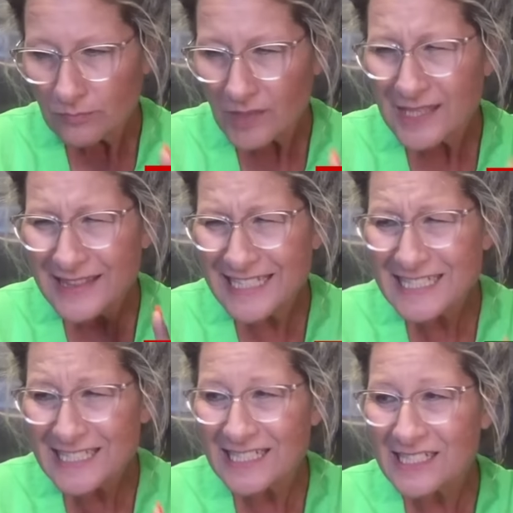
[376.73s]

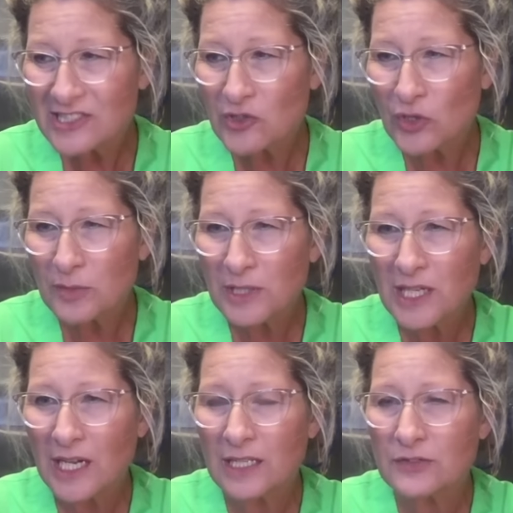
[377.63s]
this is going to be
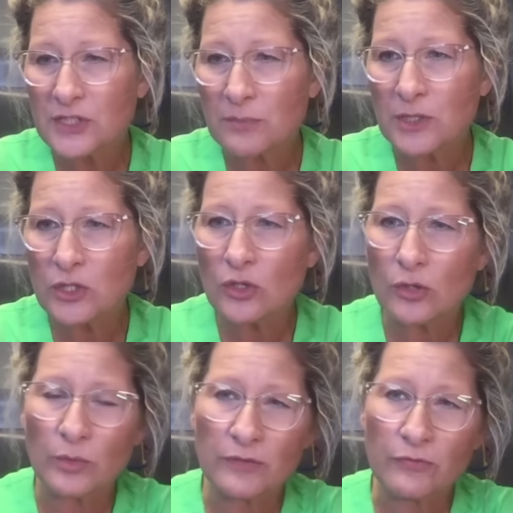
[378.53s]
kind of something you
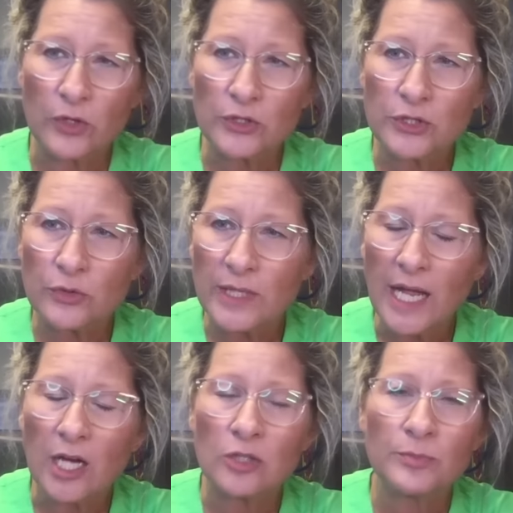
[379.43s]
can refer to and
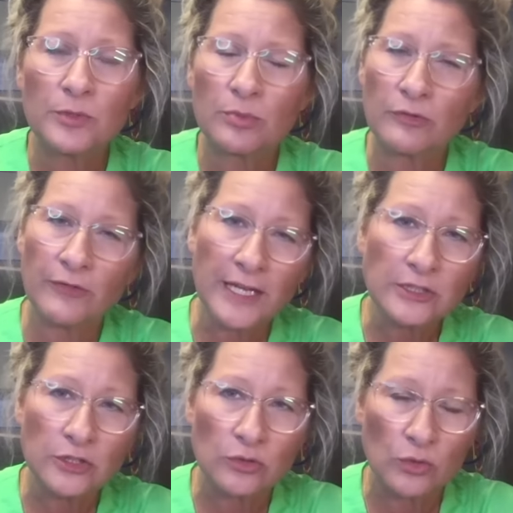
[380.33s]
help you perfect
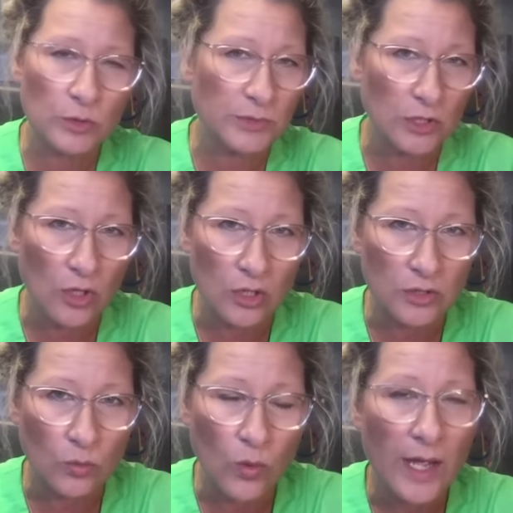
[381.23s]
your grooms along the
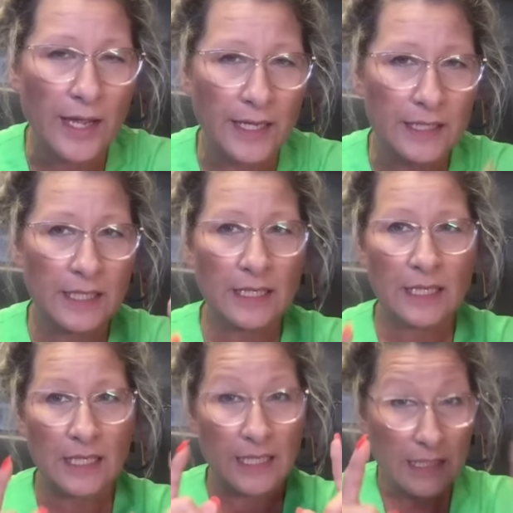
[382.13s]
way
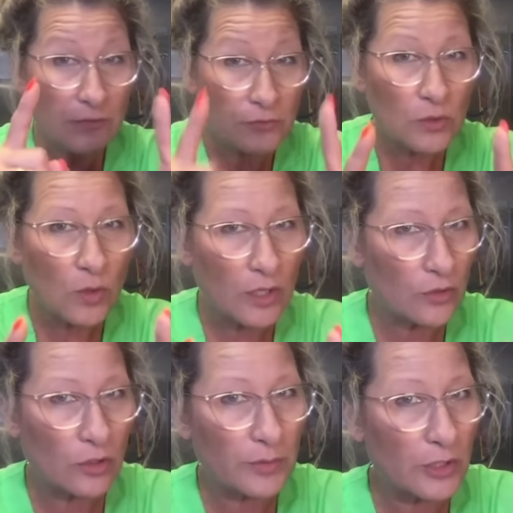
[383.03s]
if you are
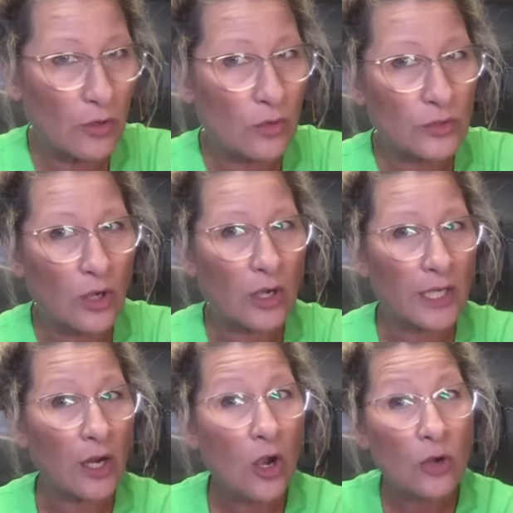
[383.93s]
grooming your own dog at
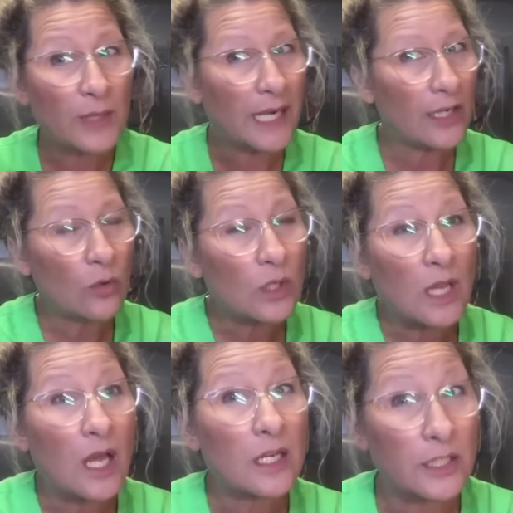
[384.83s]
home, and I know a
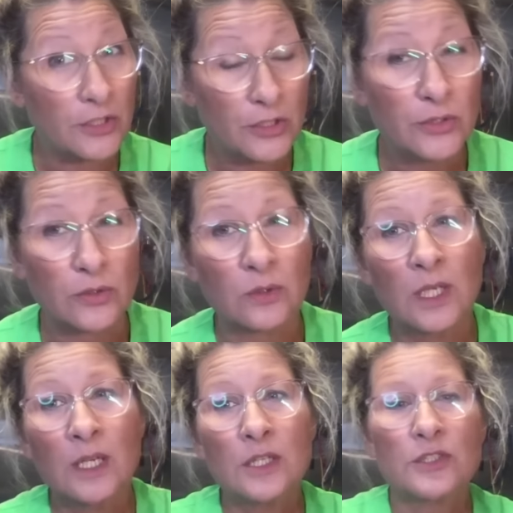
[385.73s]
lot of you do.
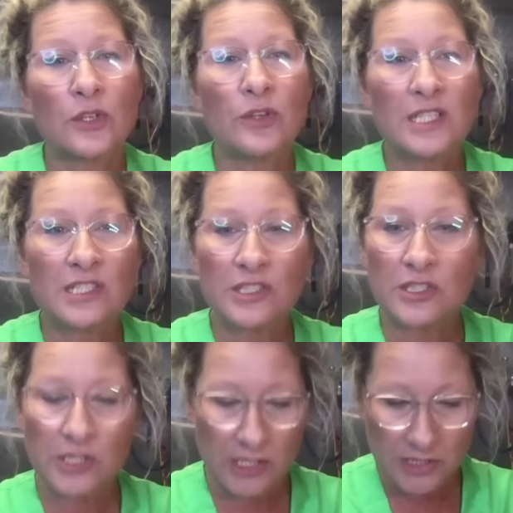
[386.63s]
So this is
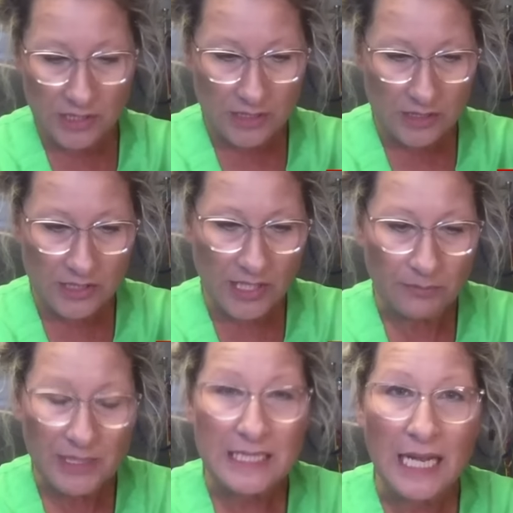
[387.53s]
just
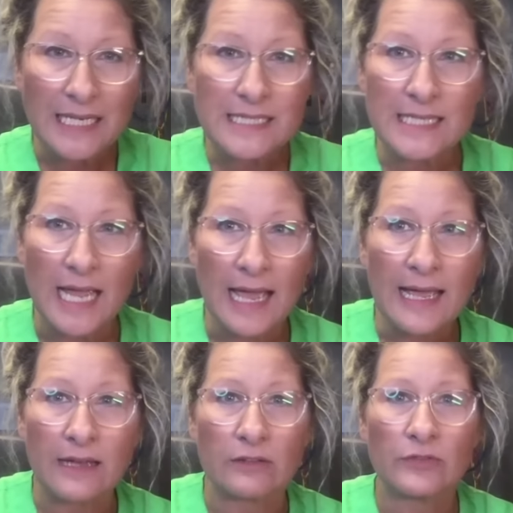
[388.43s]
something nice to
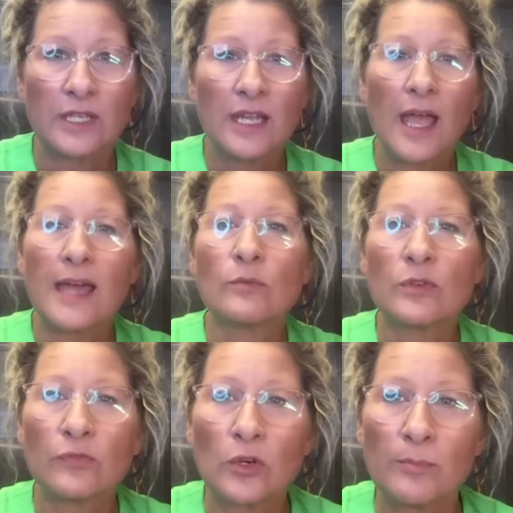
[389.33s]
have and
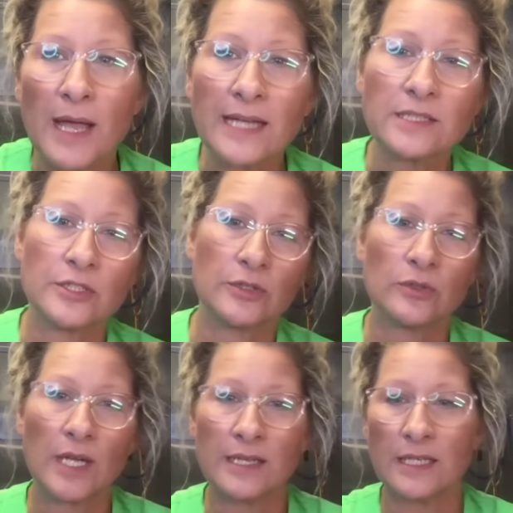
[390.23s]
refer back to,
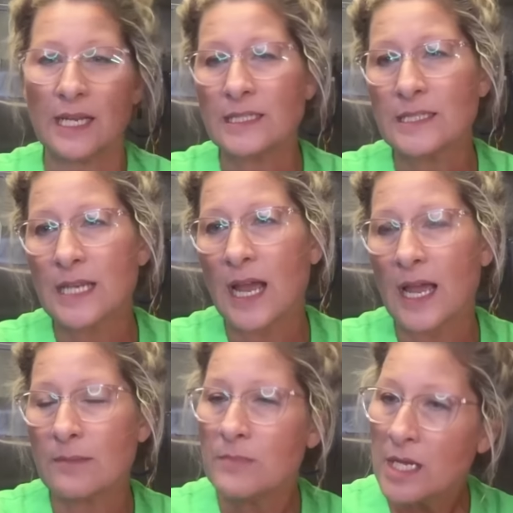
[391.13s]
and the next
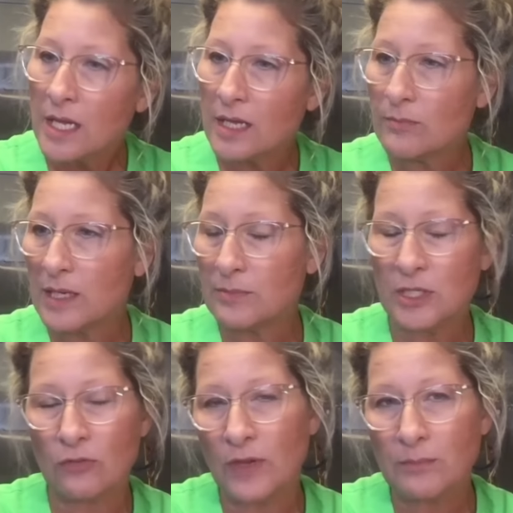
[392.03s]
time, it may be
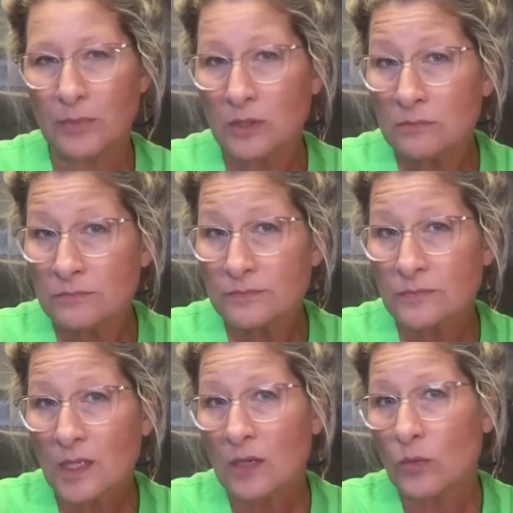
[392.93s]
November
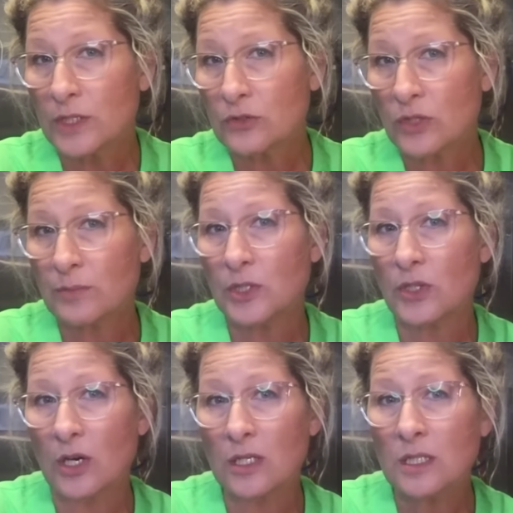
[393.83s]
when you trim your
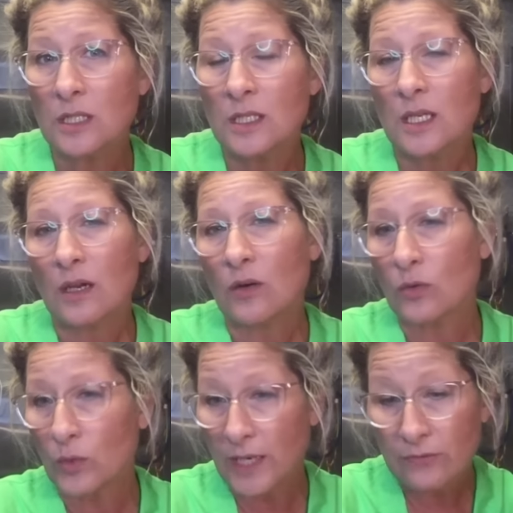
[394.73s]
dog, or
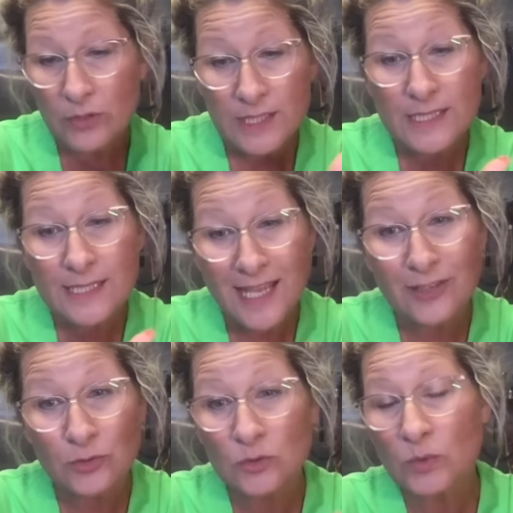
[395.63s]
whenever it's
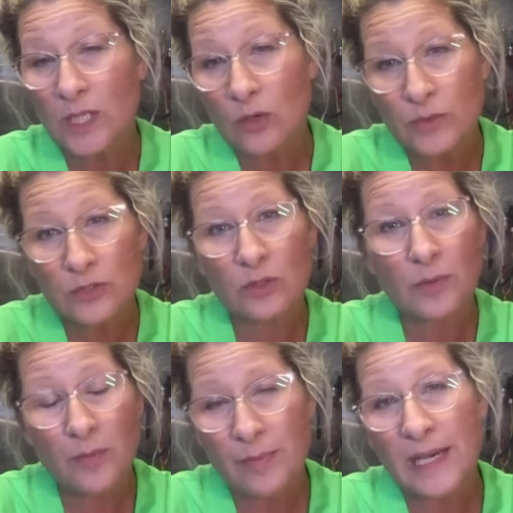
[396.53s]
scheduled. We know we trim
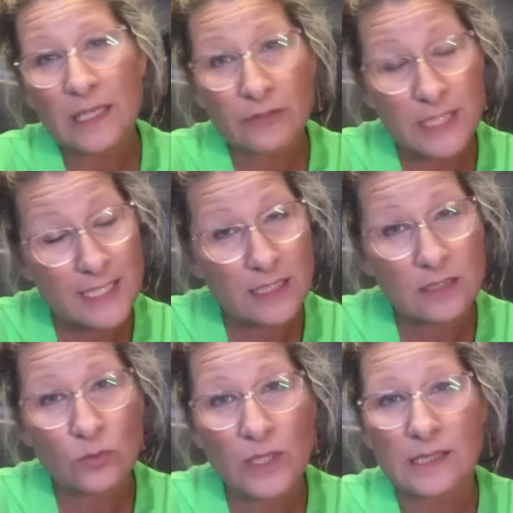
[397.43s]
them about every
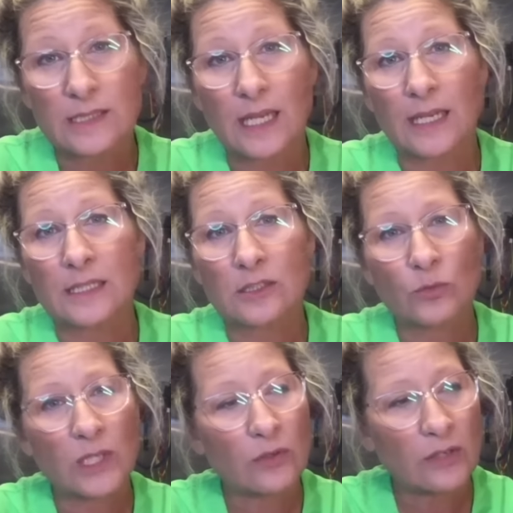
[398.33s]
6 weeks, guys, so we
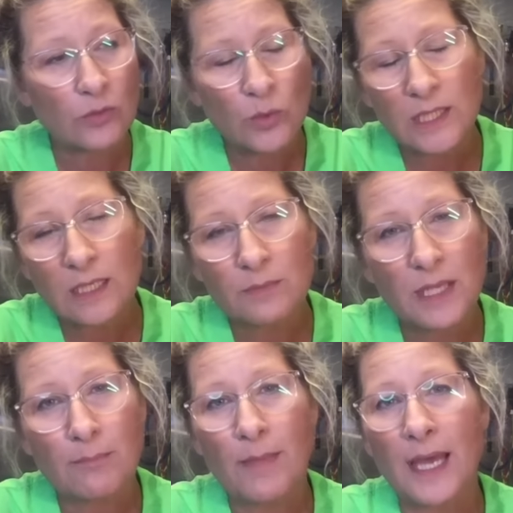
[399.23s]
don't ever want to let them
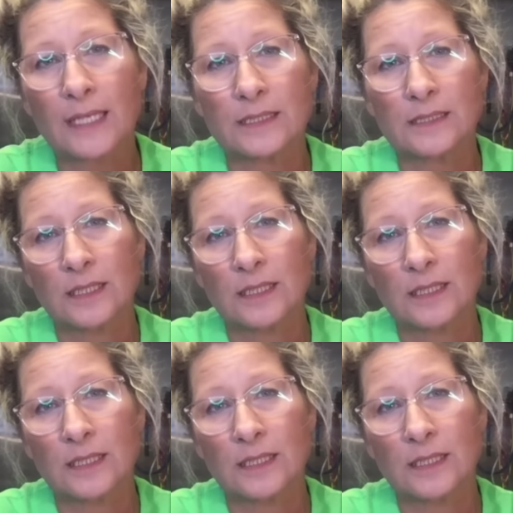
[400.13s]
get matted.